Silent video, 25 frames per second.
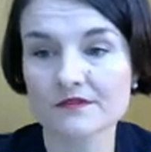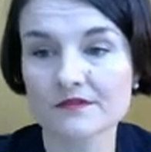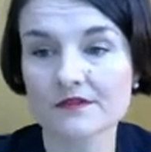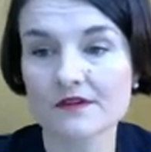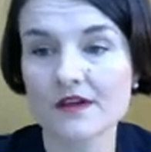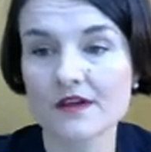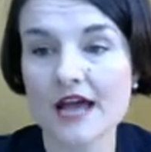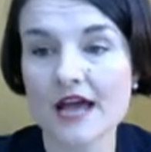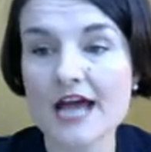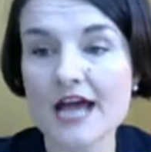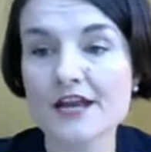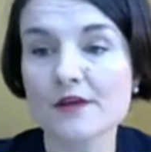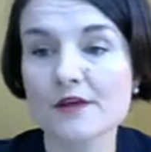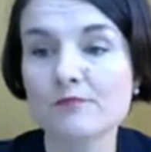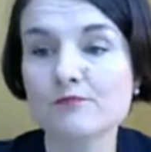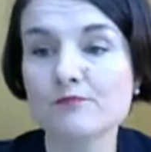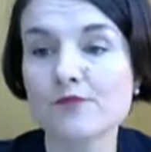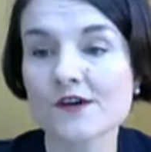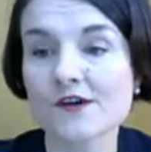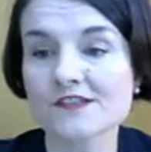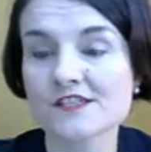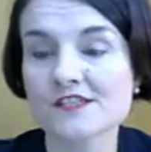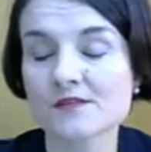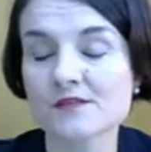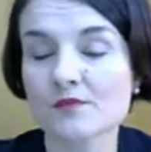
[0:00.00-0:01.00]
and a
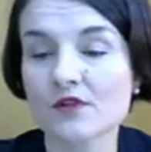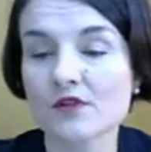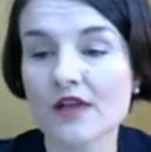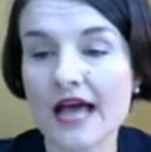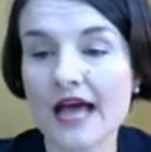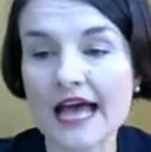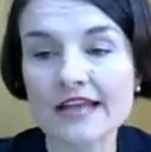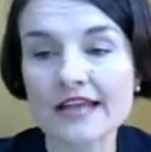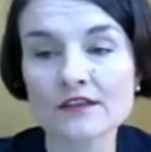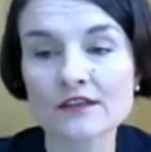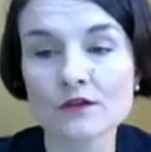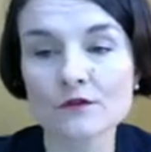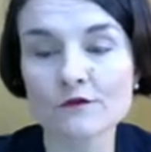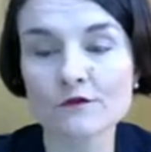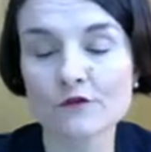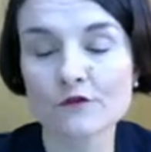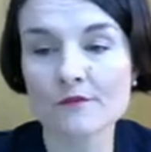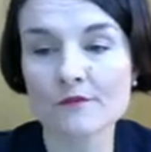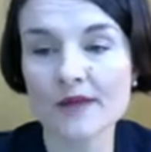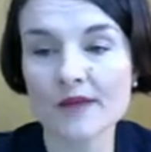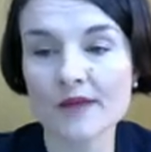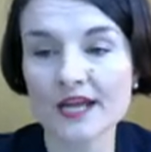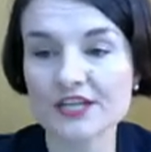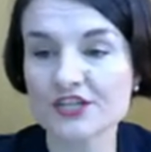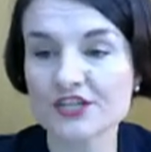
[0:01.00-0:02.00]
possible handle
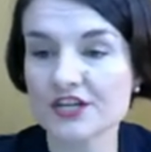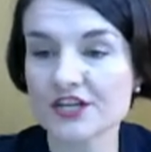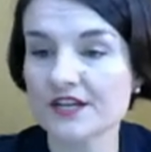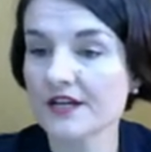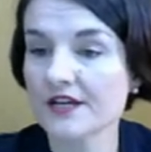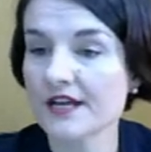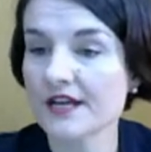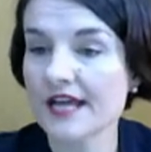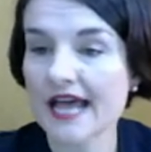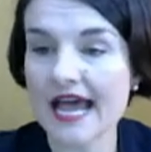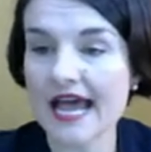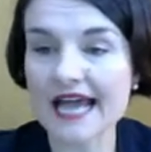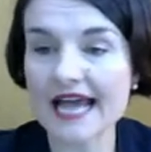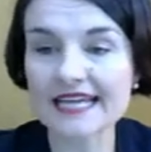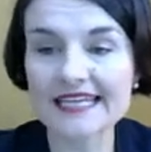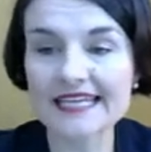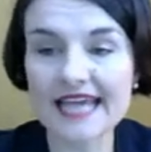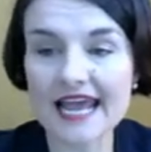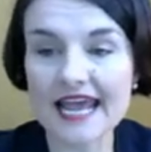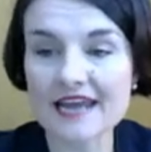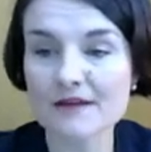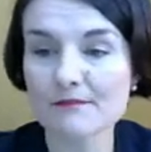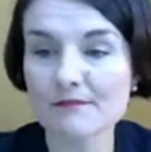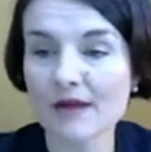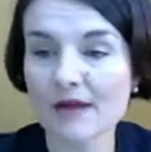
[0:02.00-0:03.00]
formation.
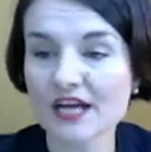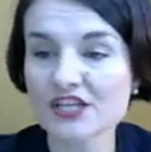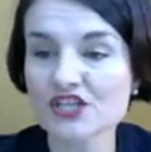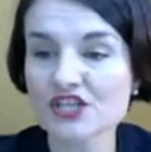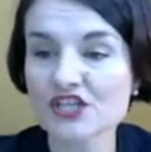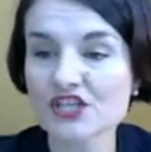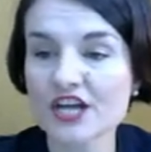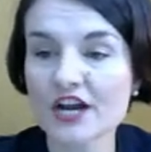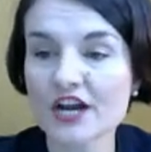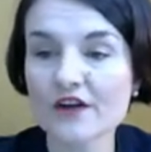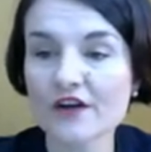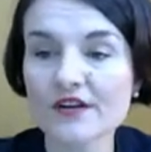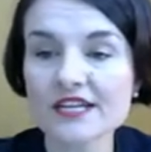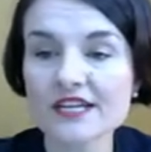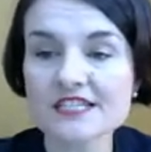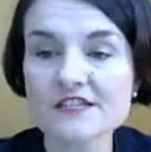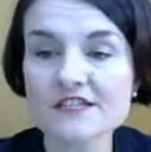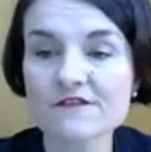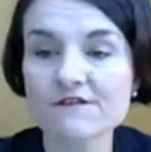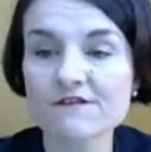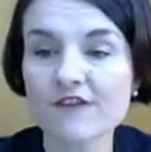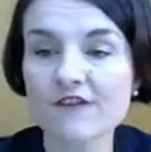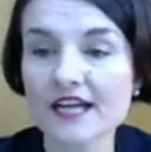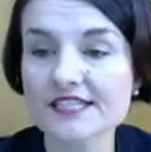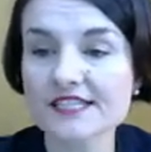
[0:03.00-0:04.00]
Again, my share is
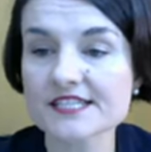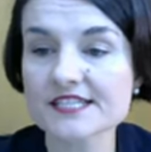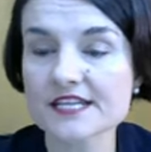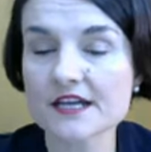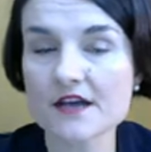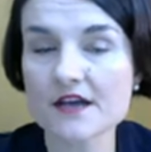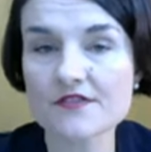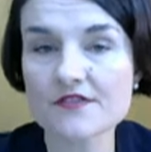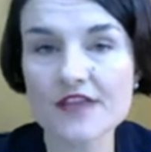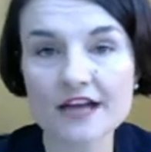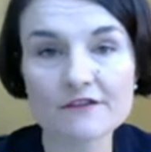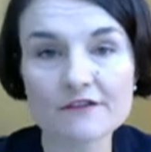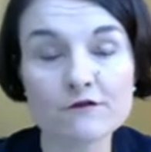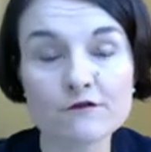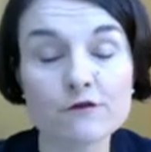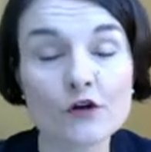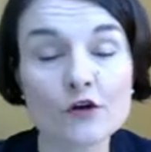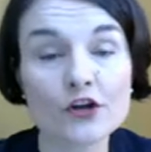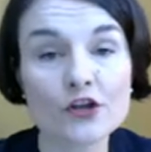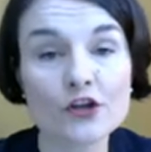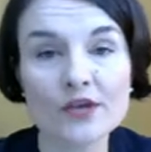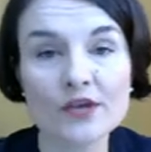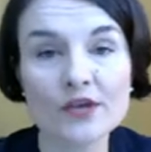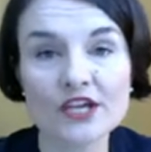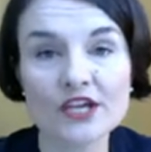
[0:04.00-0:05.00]
fighting that
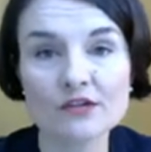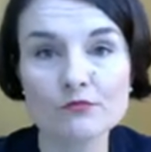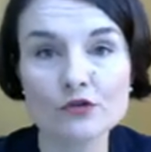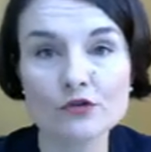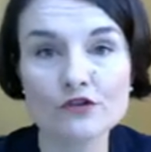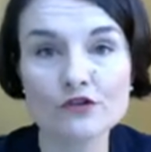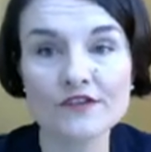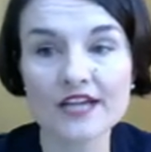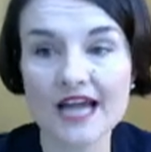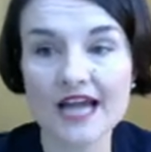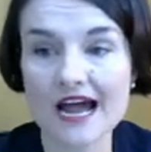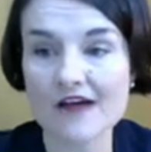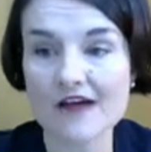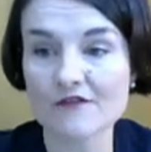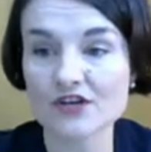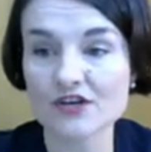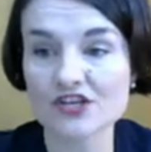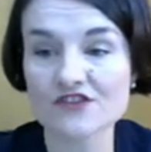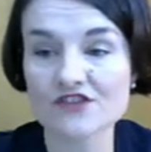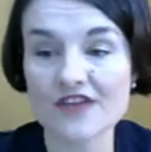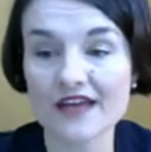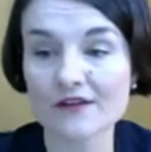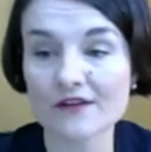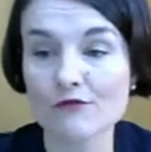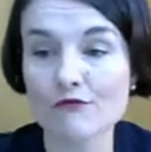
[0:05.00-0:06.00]
40-week moving average,
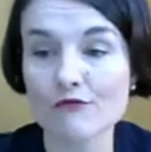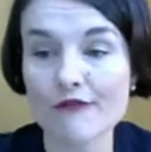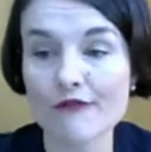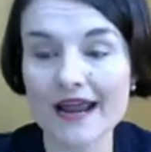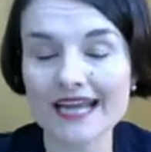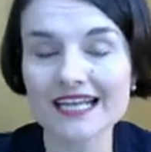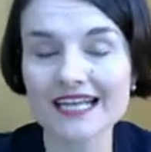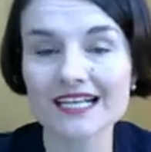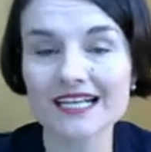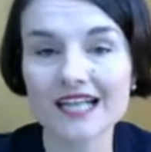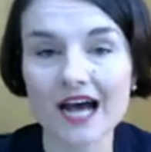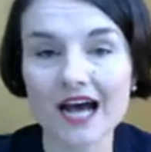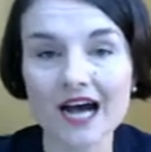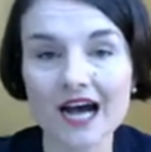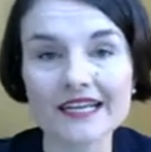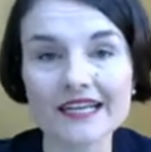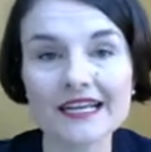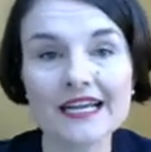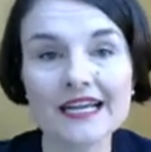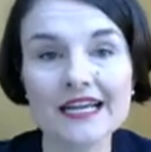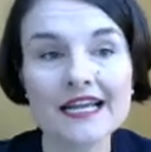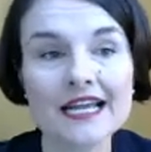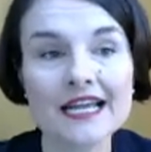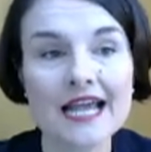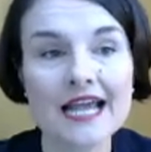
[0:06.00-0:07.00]
that red line,
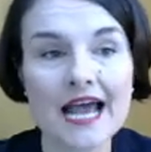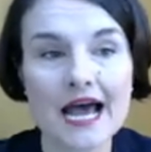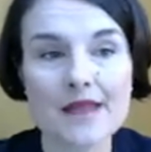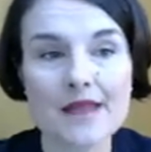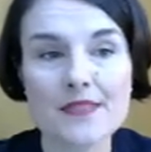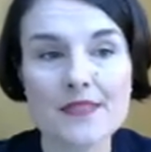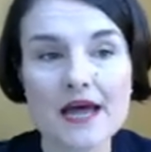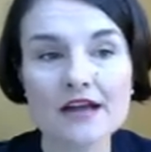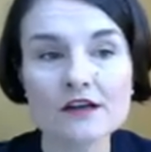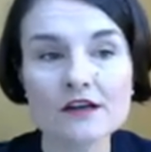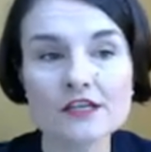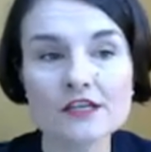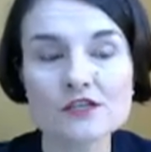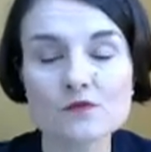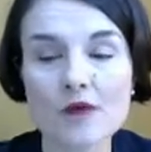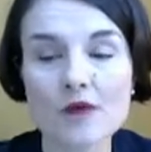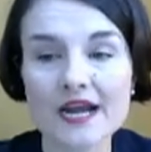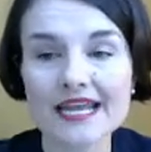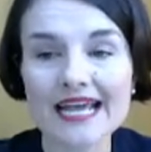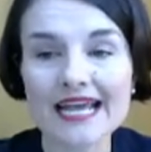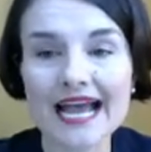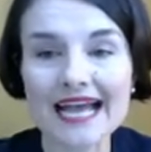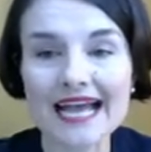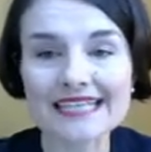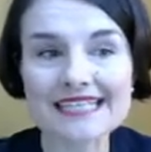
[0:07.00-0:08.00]
and that is
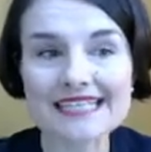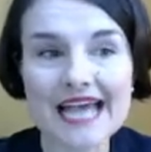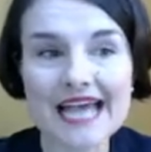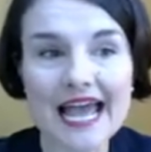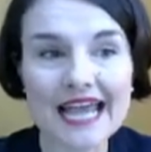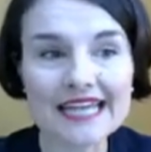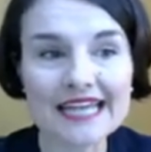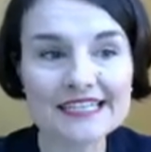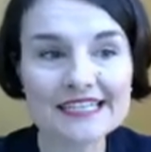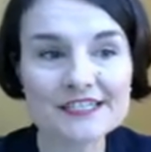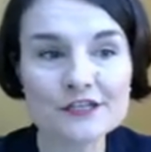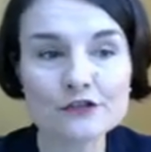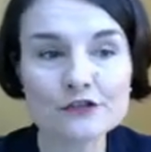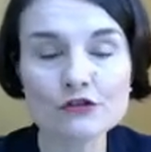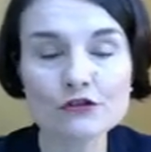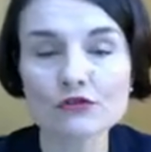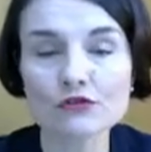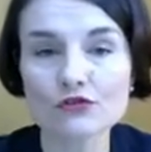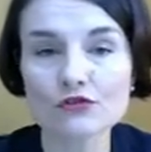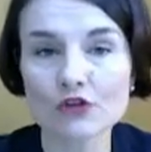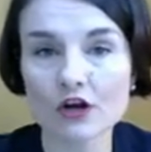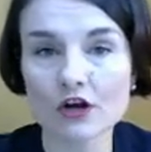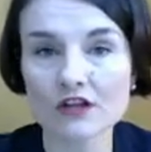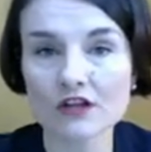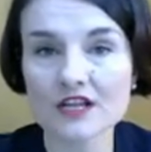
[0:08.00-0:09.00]
waiting at
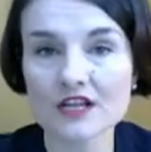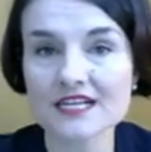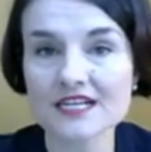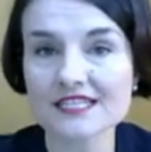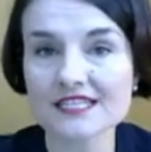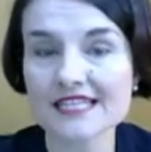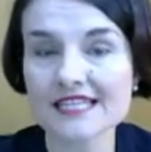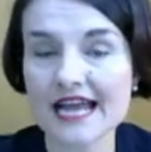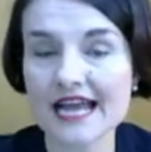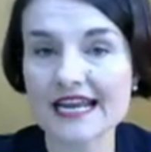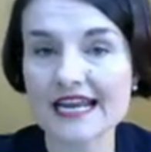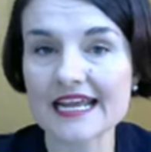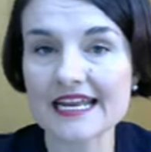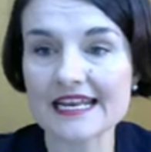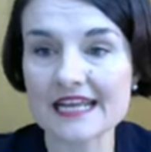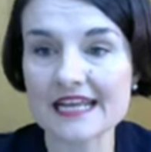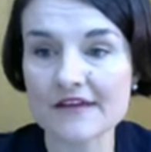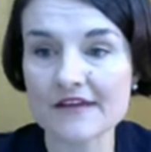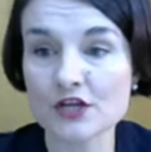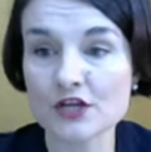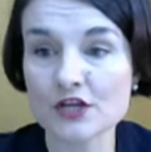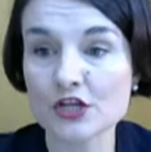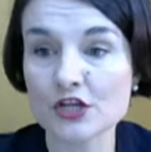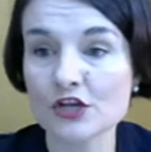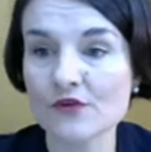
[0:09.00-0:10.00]

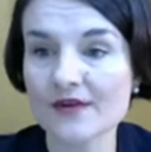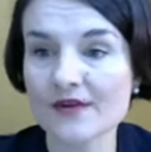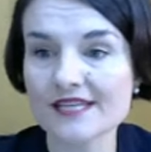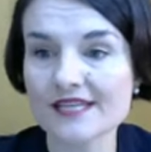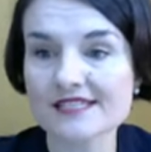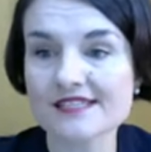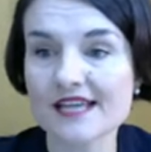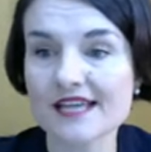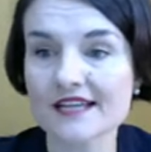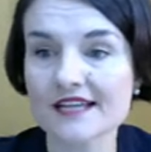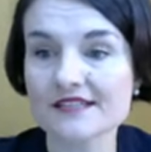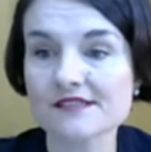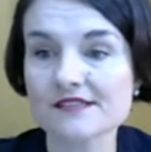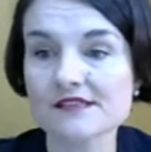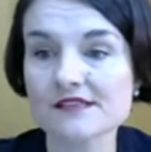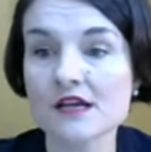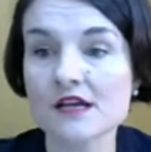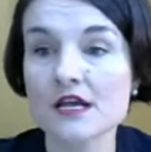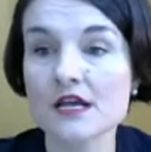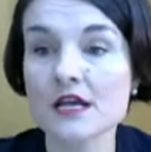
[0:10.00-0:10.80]
$18.11 US cents.